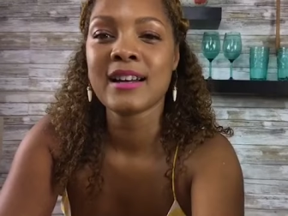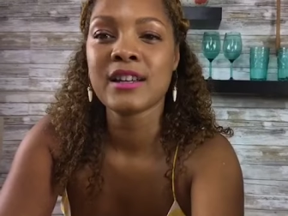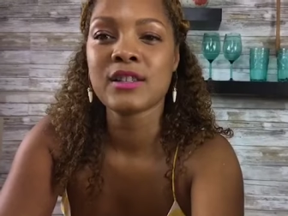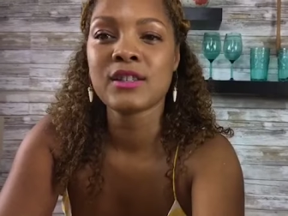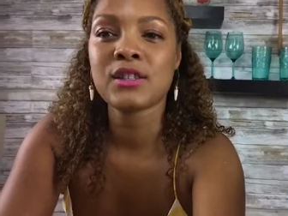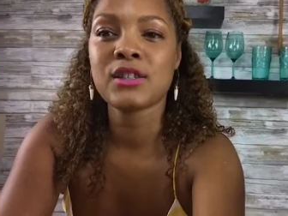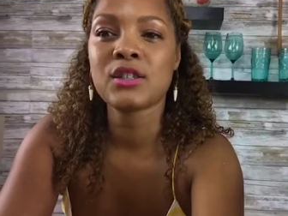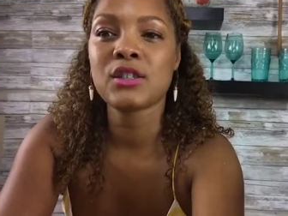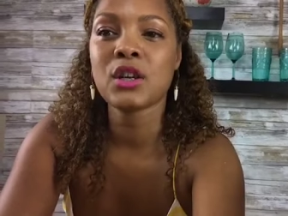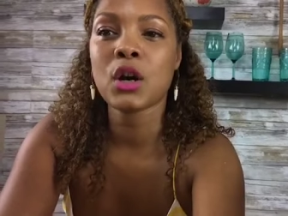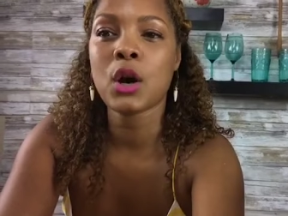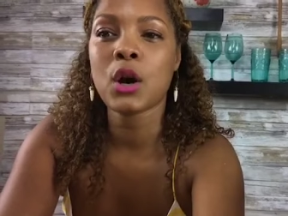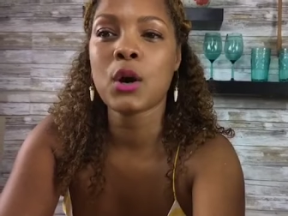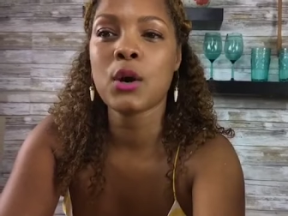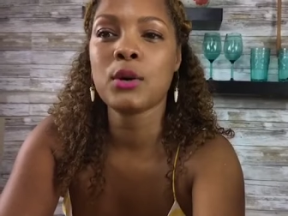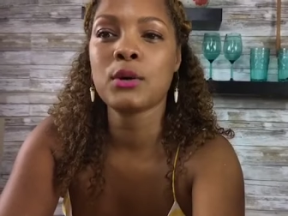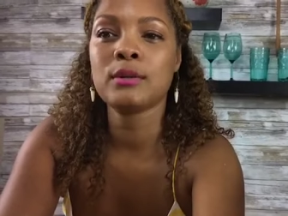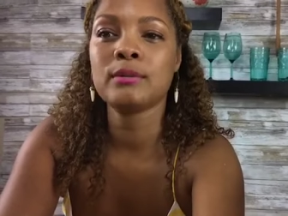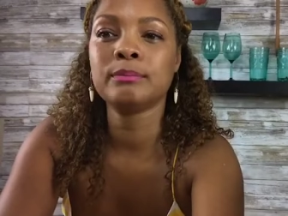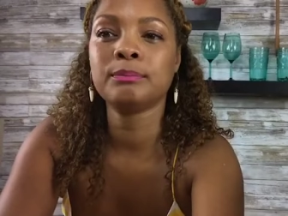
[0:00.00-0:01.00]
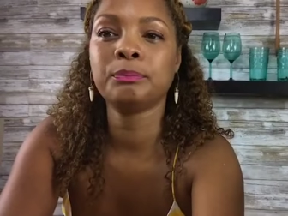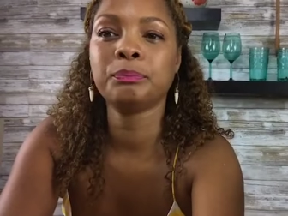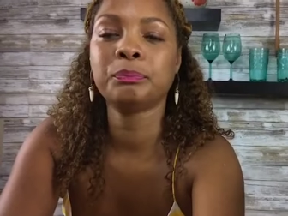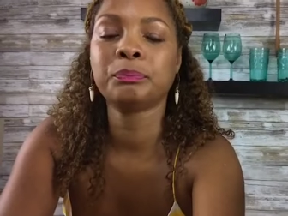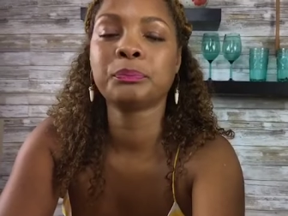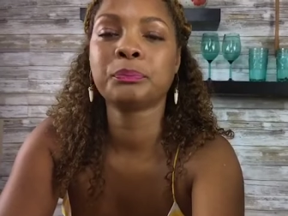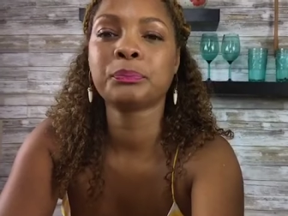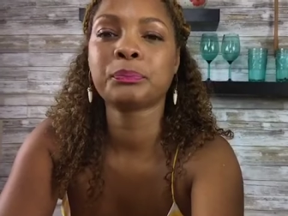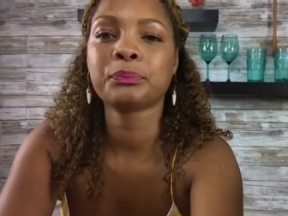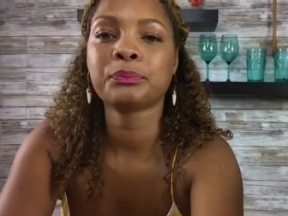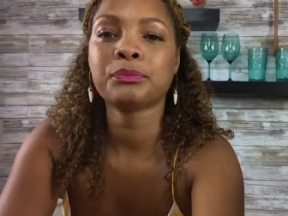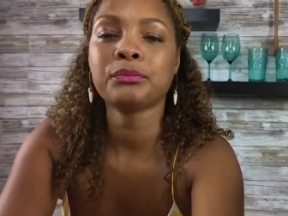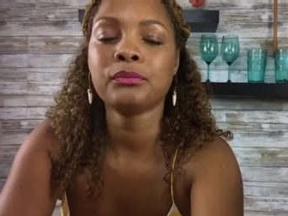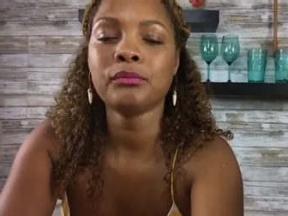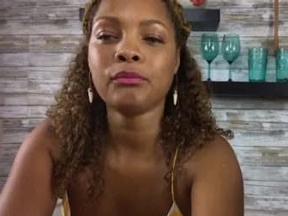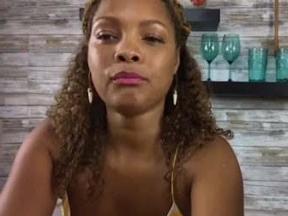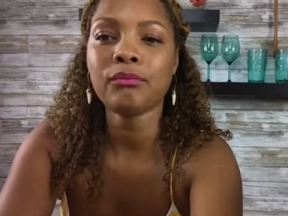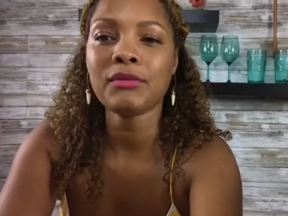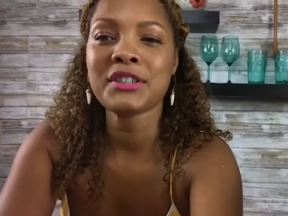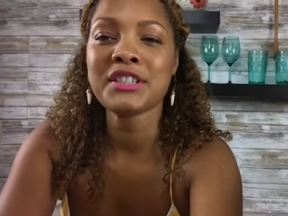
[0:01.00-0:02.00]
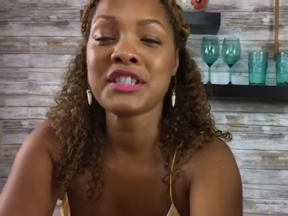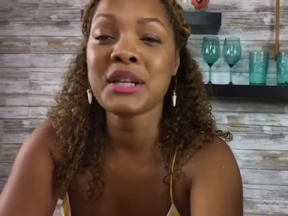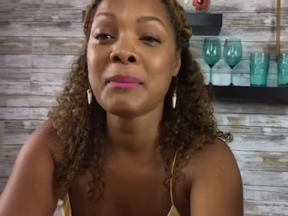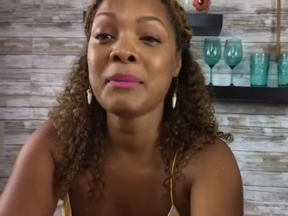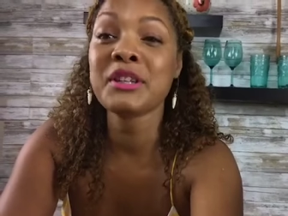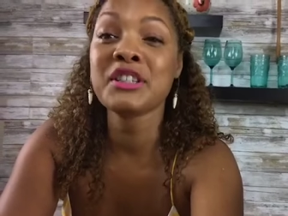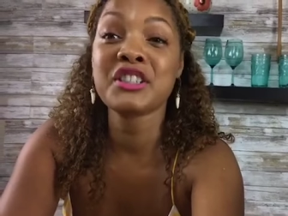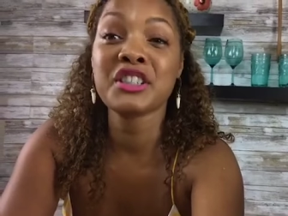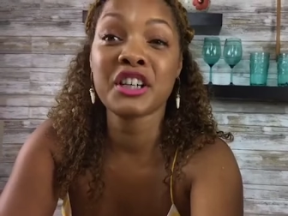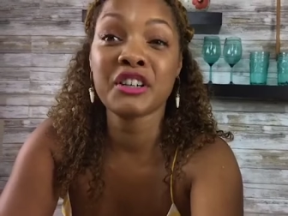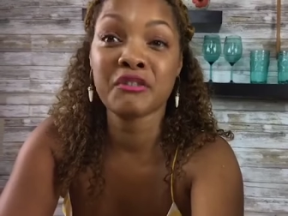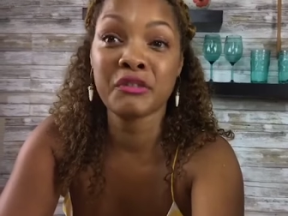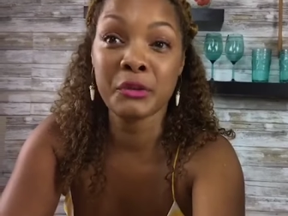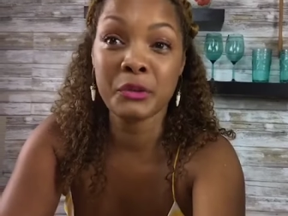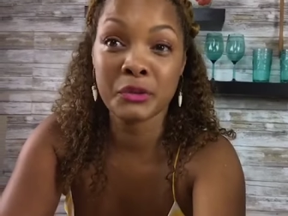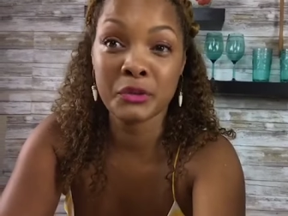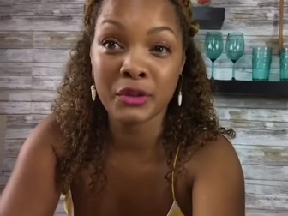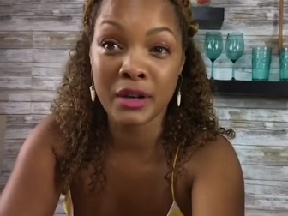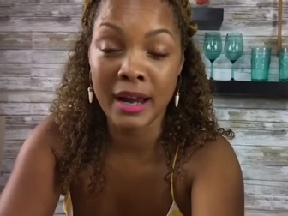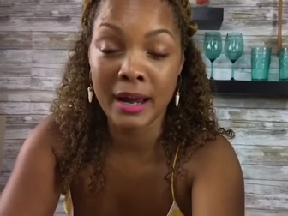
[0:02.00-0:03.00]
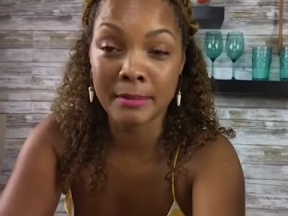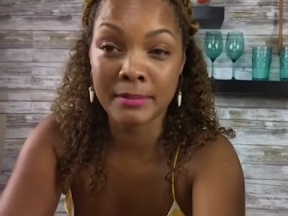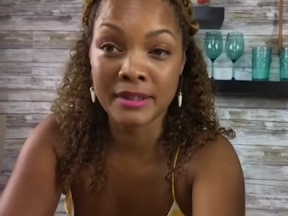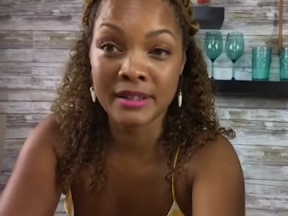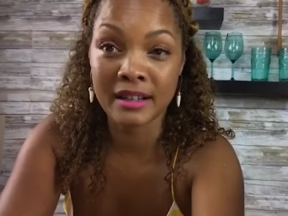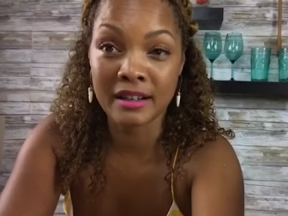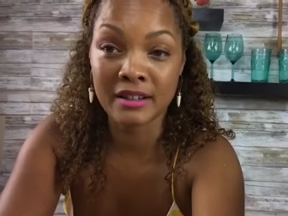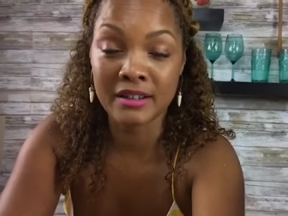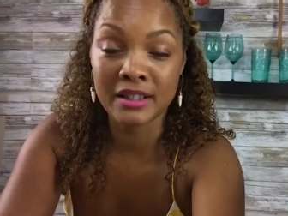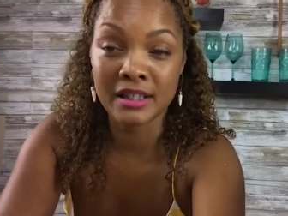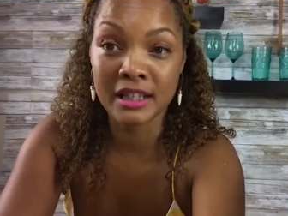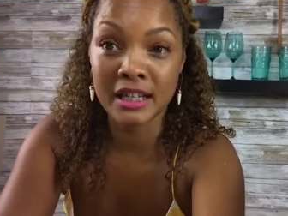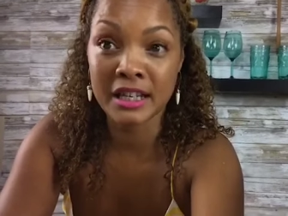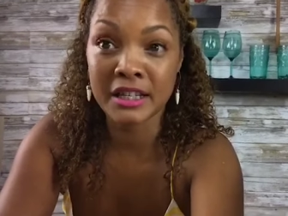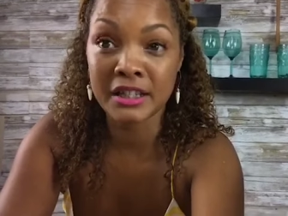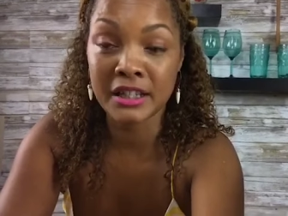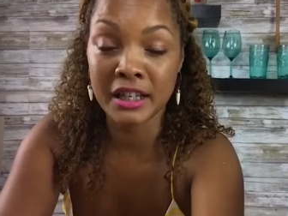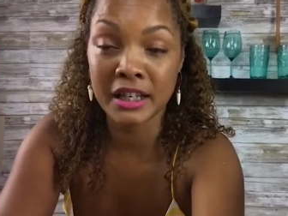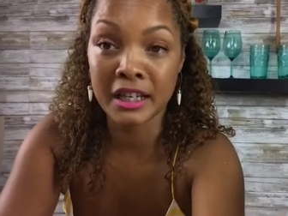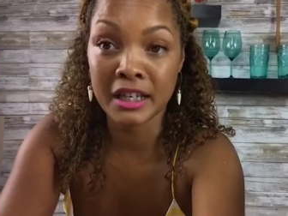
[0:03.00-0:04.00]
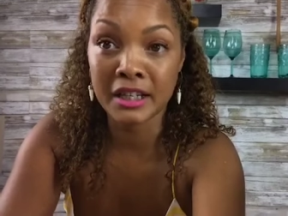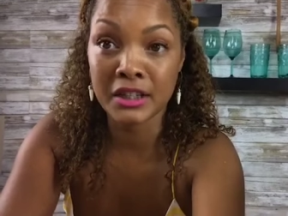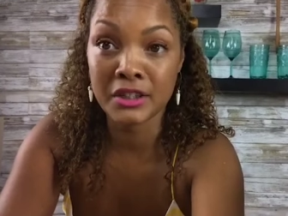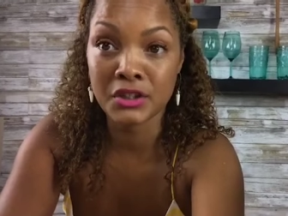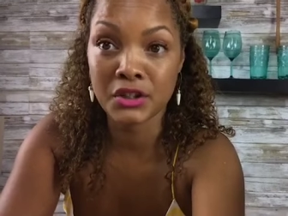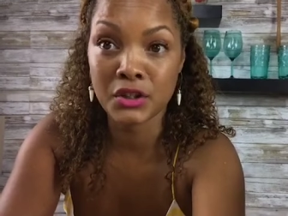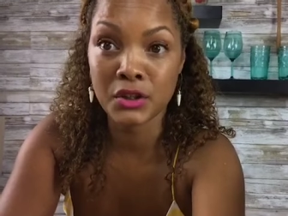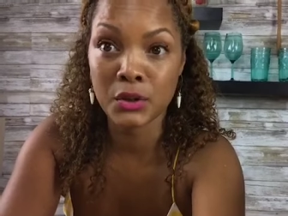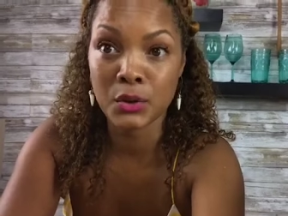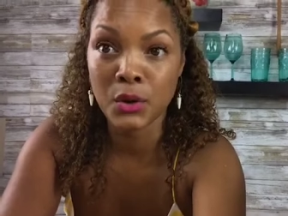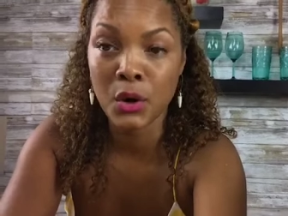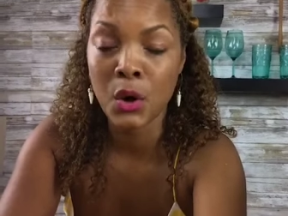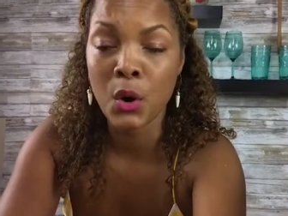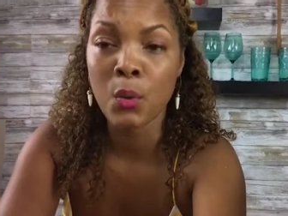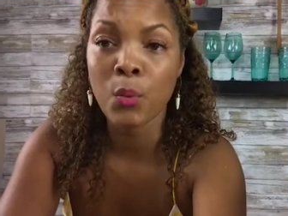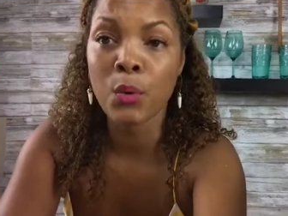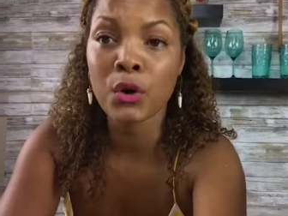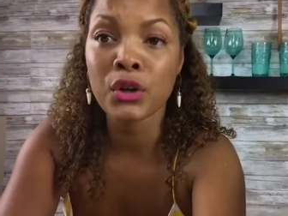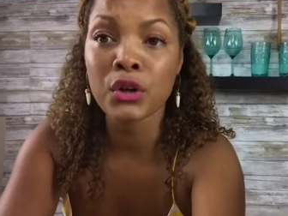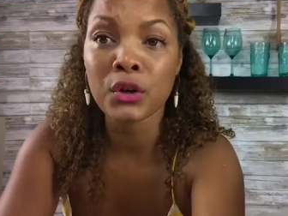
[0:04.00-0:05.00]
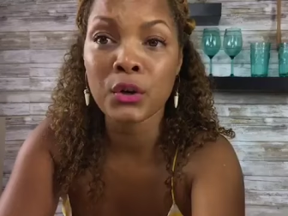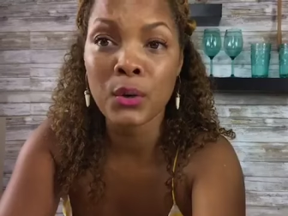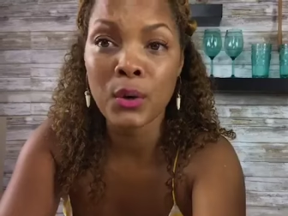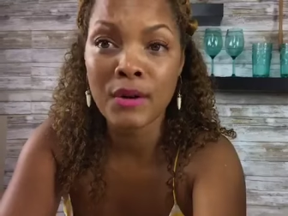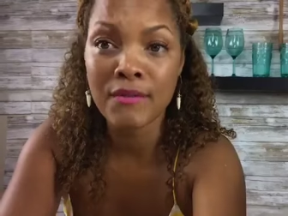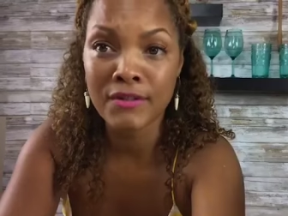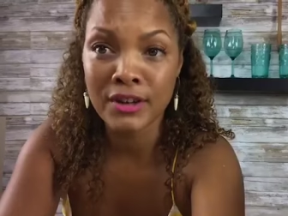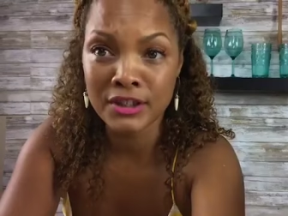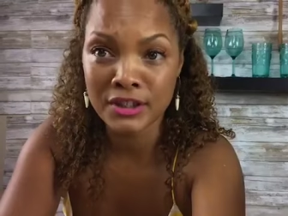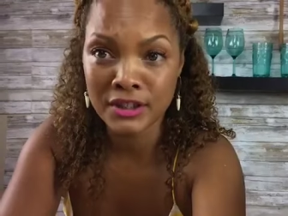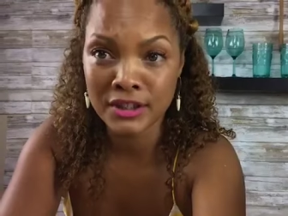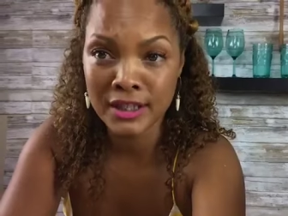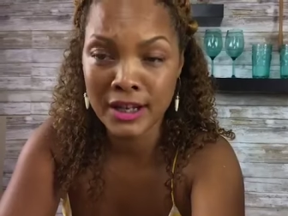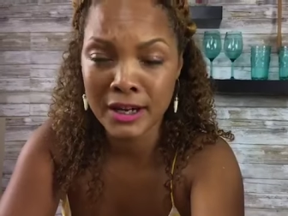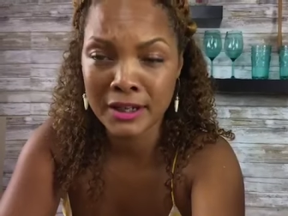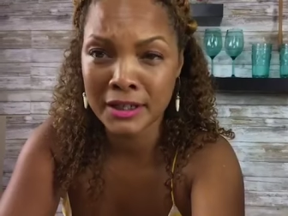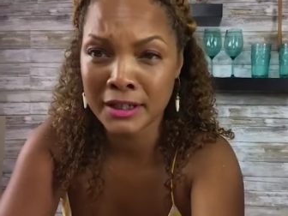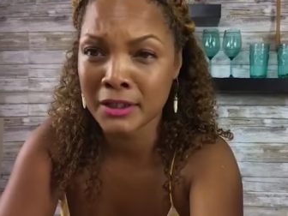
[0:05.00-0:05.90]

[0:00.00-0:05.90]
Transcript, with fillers: So some of the junk food traps that is easy to get into when you're going vegetarian.